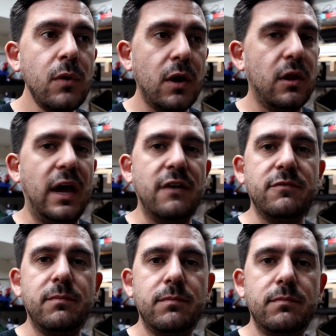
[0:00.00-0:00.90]
it'll
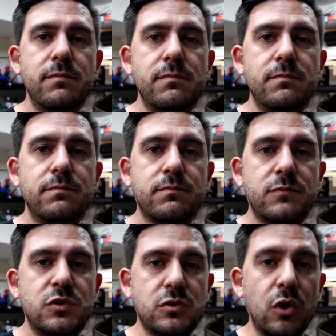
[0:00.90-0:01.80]
have
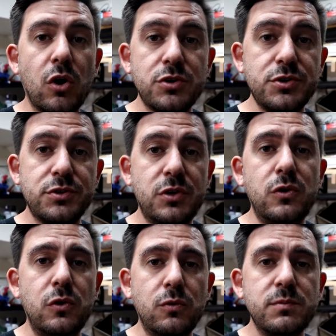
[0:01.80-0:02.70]
larger
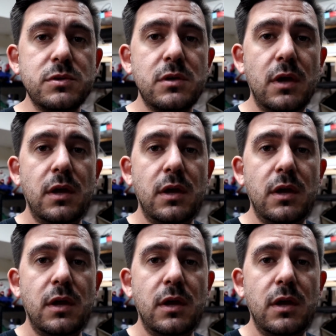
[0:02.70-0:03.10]
tubes